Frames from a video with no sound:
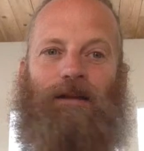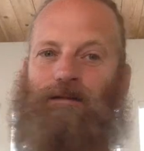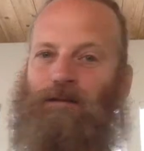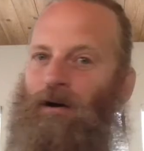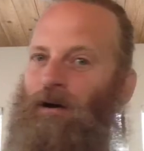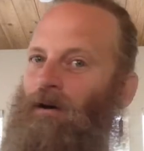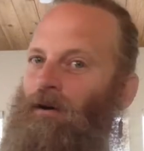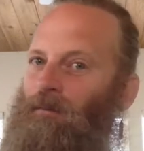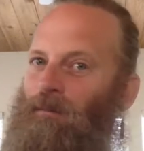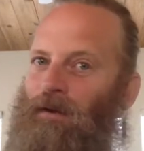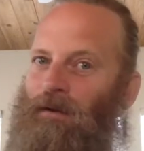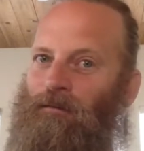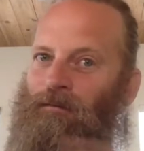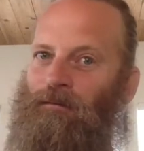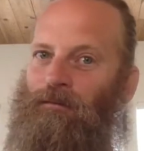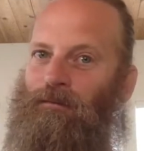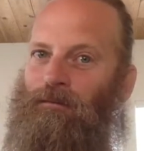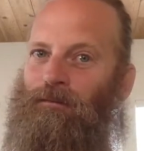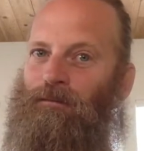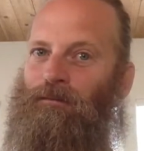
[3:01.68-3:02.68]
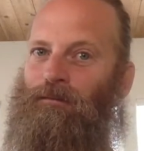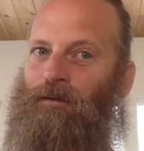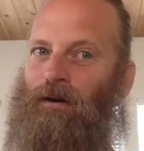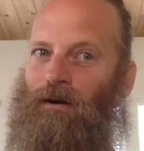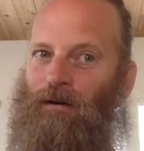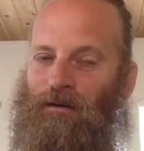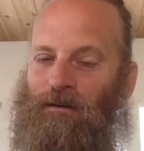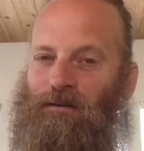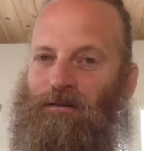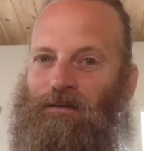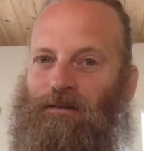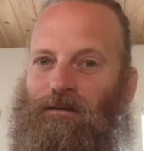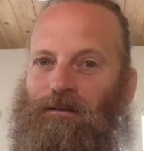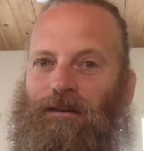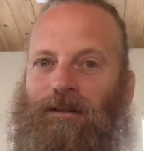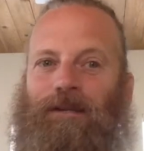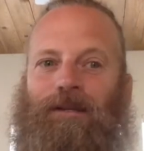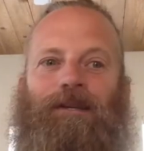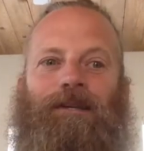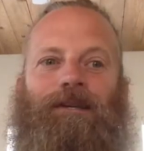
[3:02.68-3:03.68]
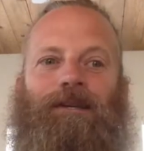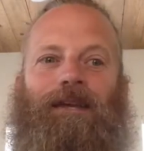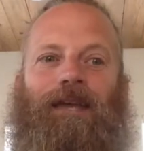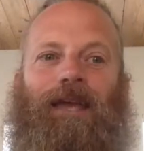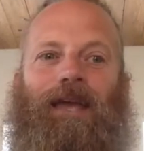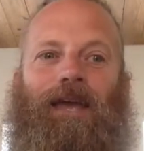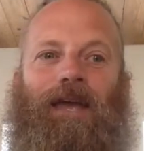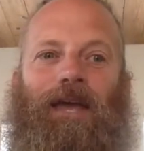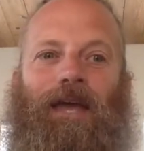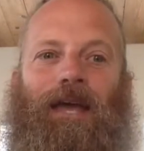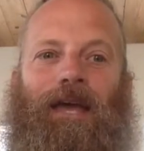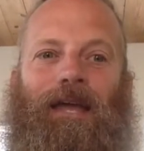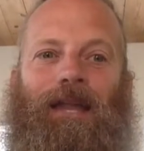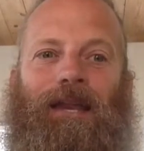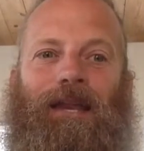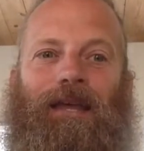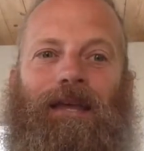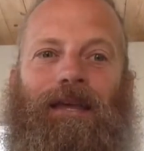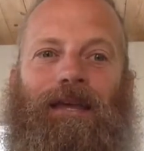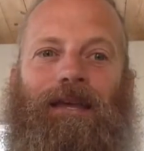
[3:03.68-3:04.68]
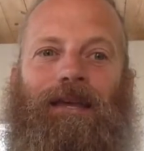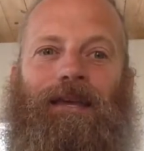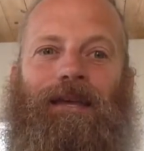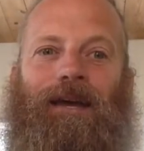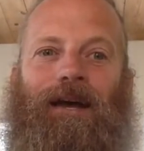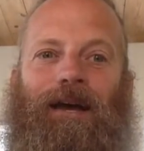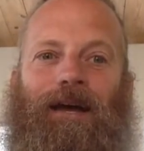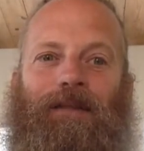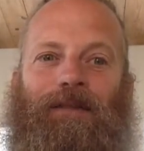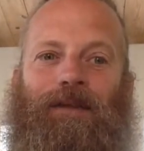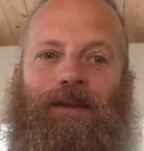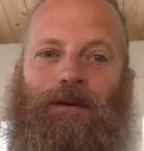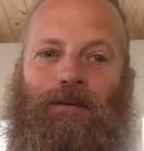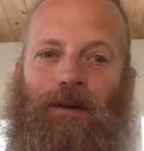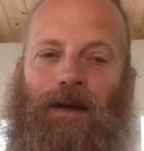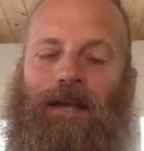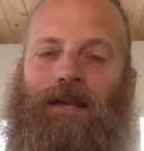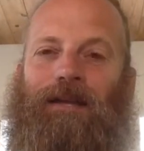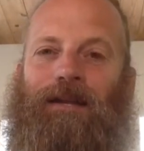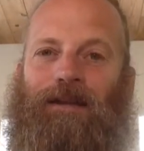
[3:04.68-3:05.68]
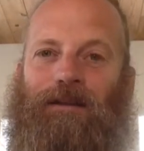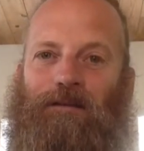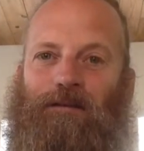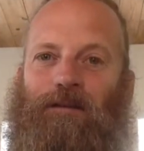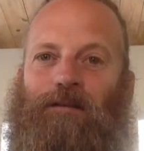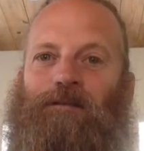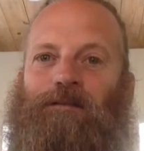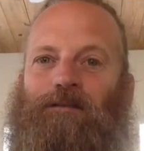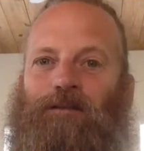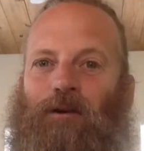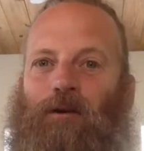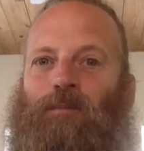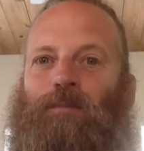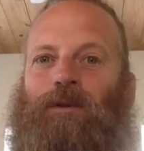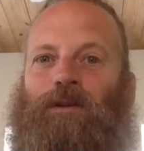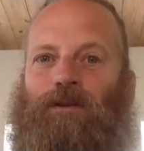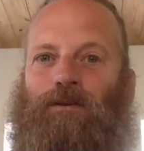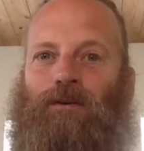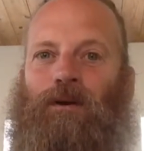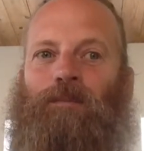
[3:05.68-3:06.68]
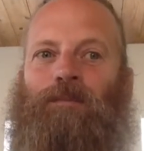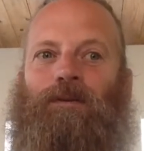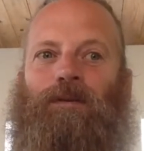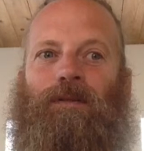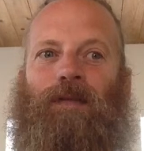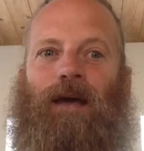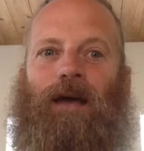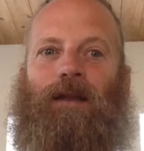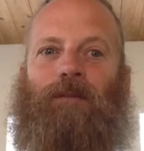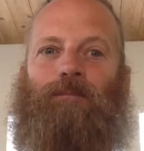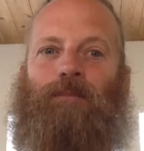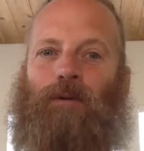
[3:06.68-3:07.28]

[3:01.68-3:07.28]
all been false. And the awakening starts to open you up to that.